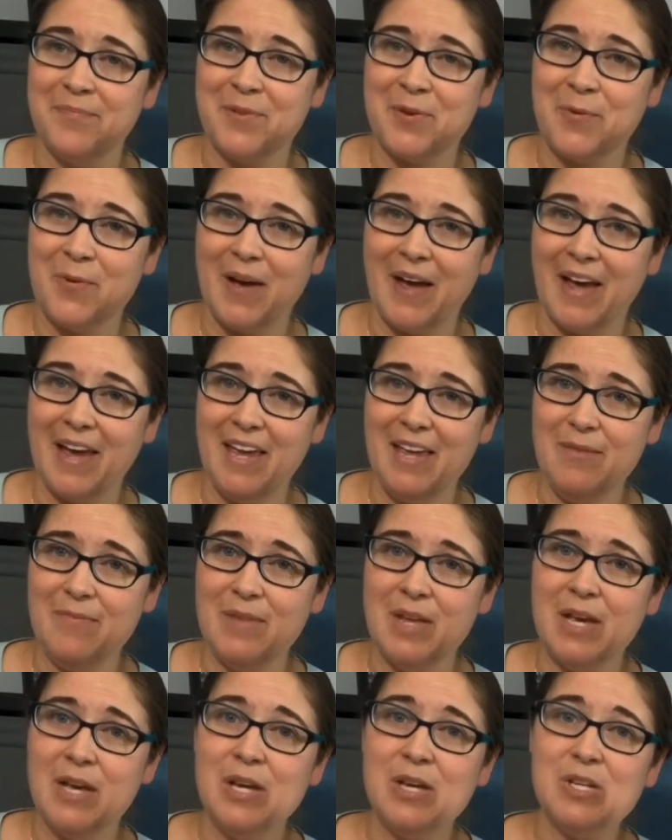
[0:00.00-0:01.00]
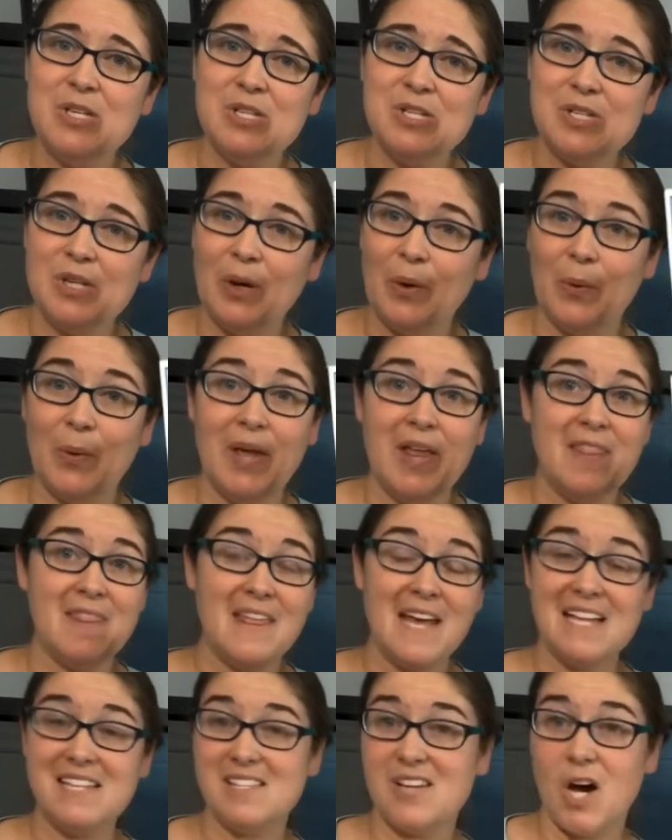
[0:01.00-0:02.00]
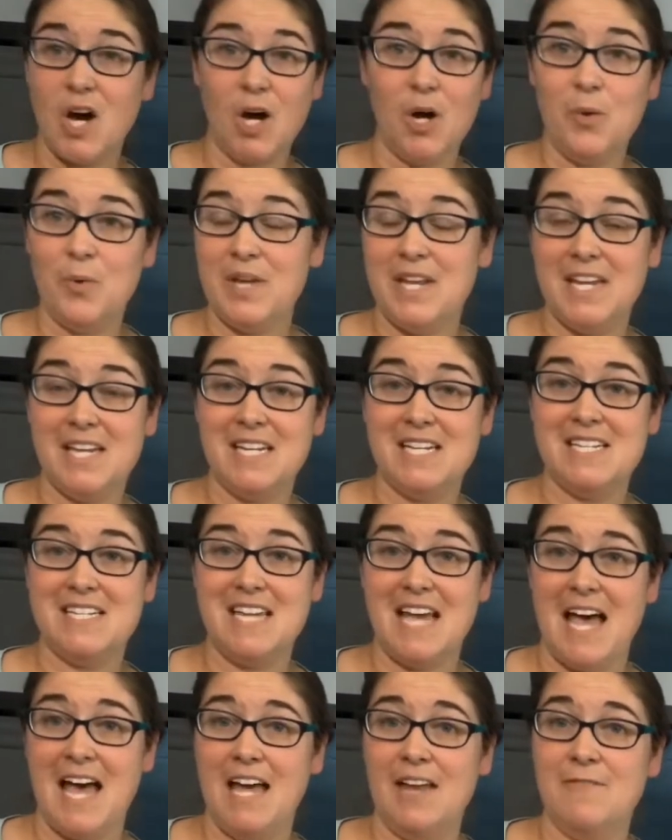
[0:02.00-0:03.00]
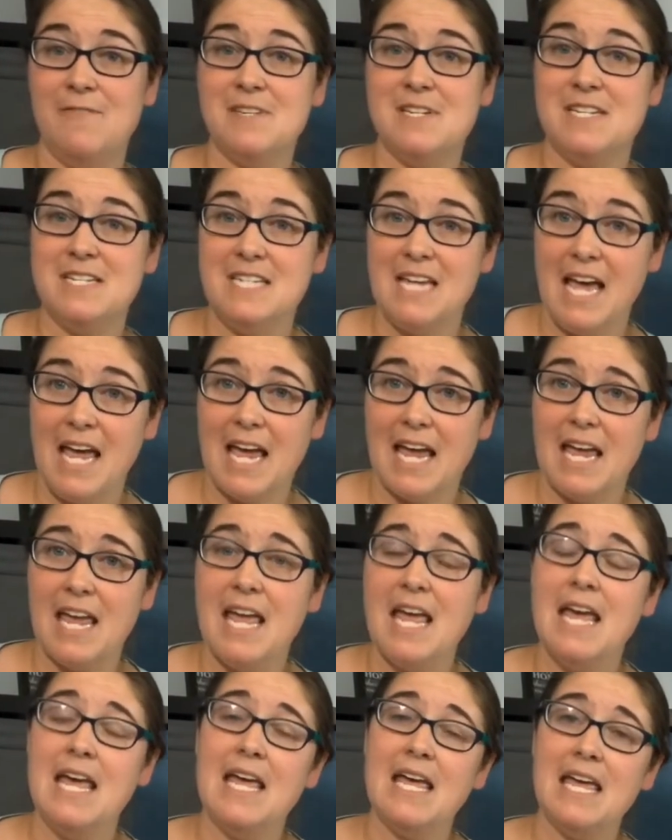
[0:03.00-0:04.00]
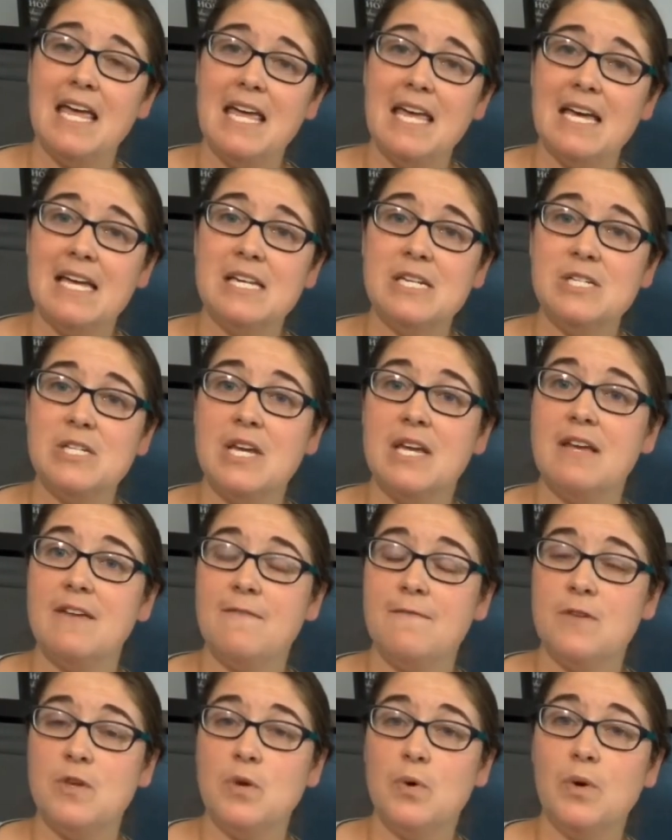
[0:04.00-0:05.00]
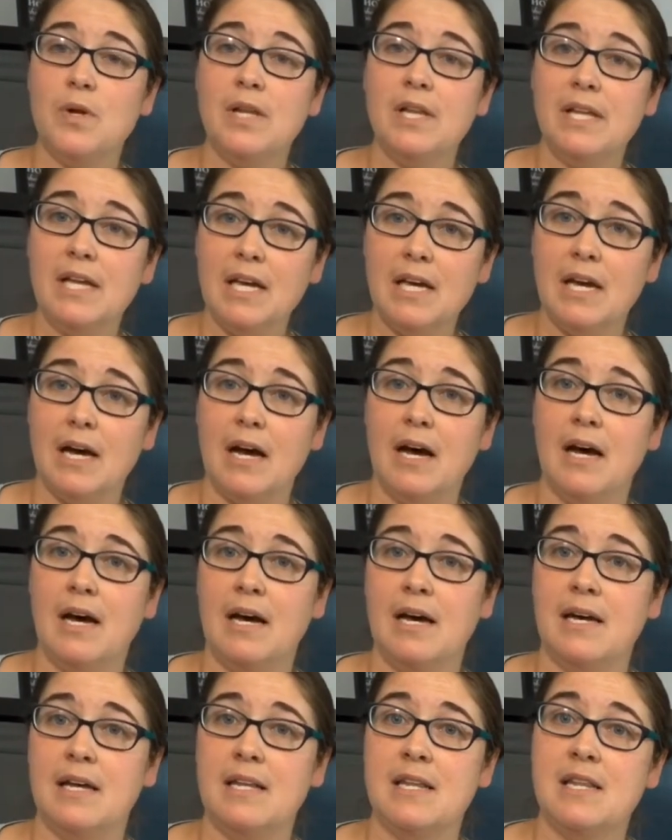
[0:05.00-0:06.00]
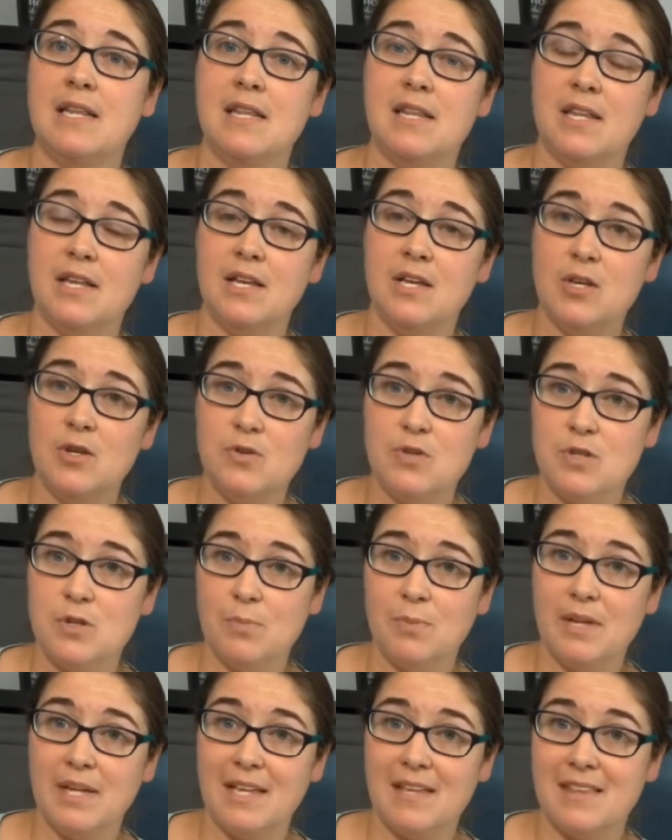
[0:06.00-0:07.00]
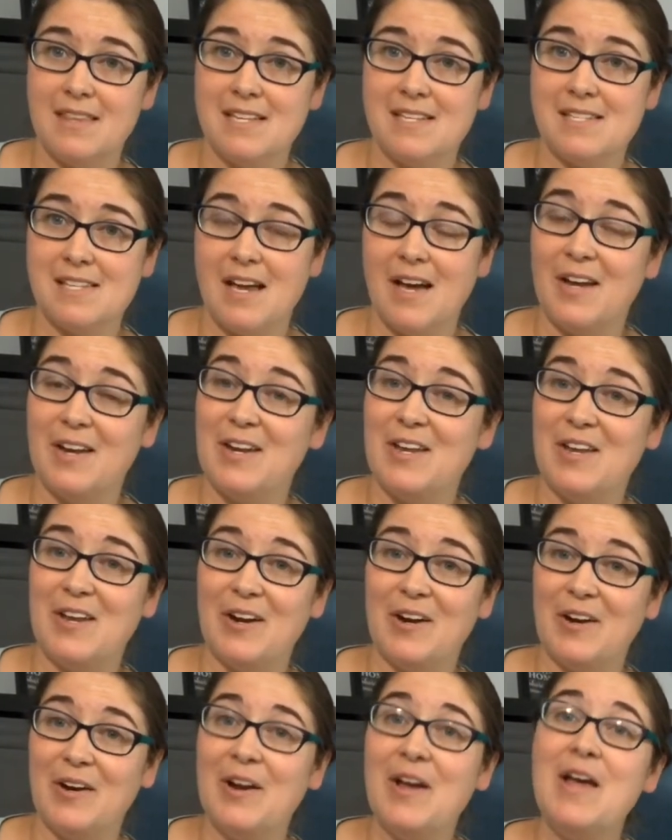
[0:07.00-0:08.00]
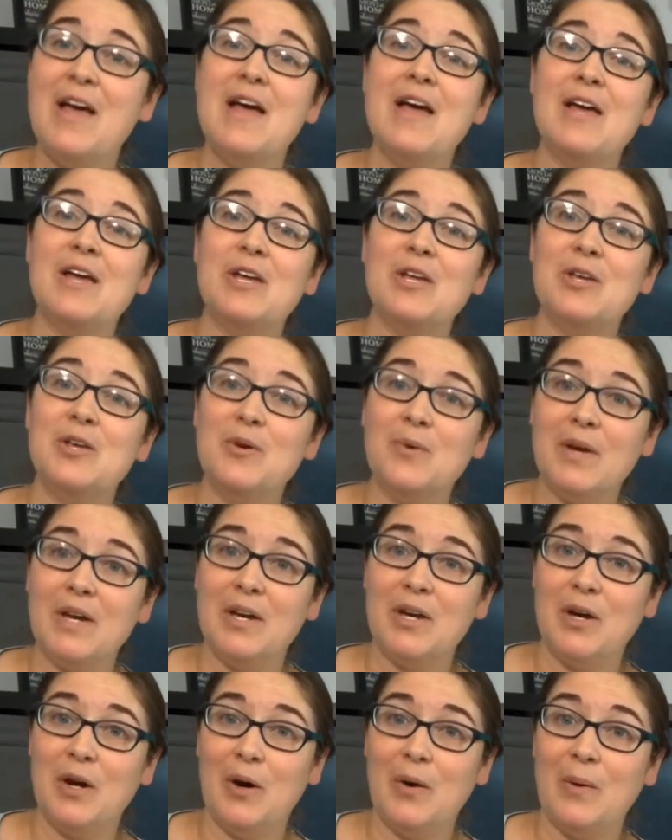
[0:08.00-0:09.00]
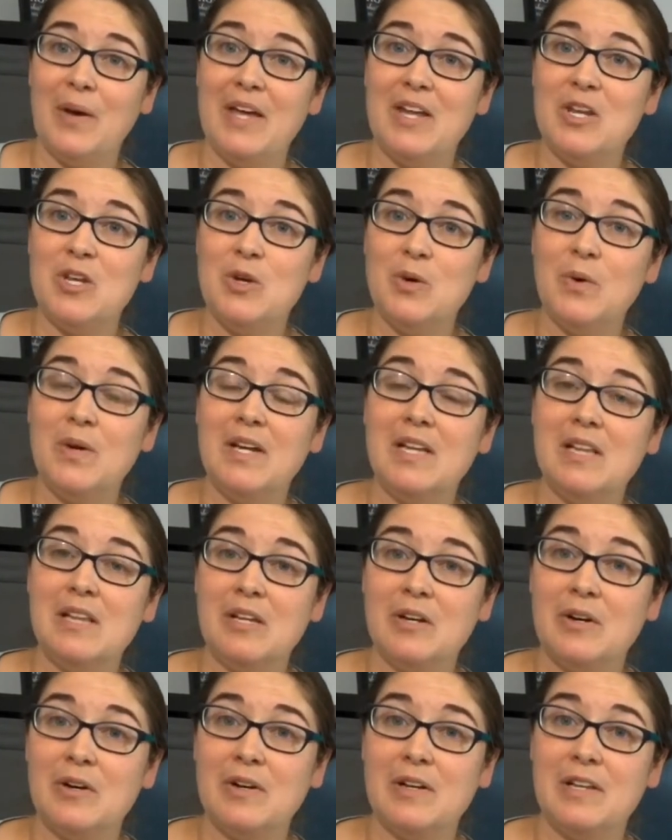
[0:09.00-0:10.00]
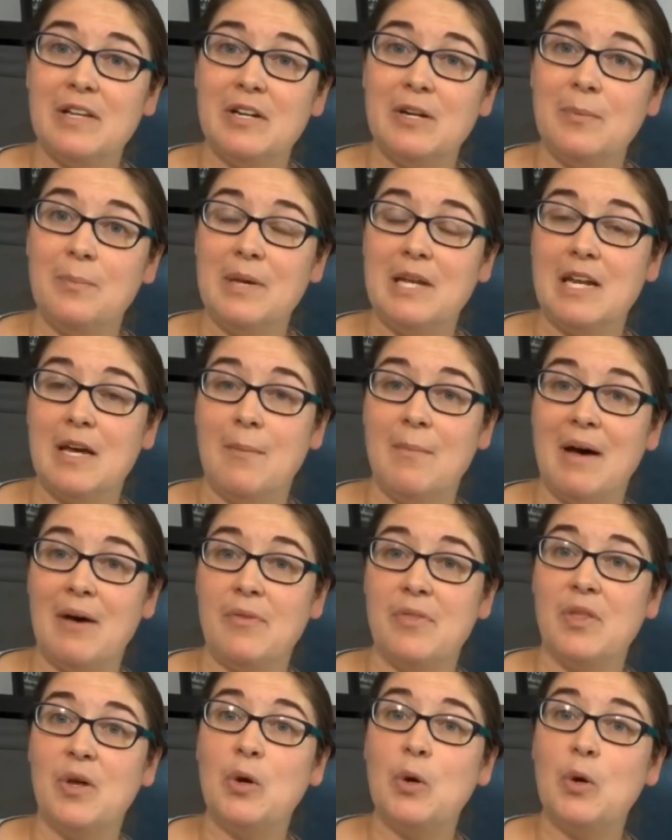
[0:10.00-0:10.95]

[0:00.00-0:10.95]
Okay? So that's all we needed to add today. And if you click on the YouTube link that's on here, you can go and you can learn a little bit about the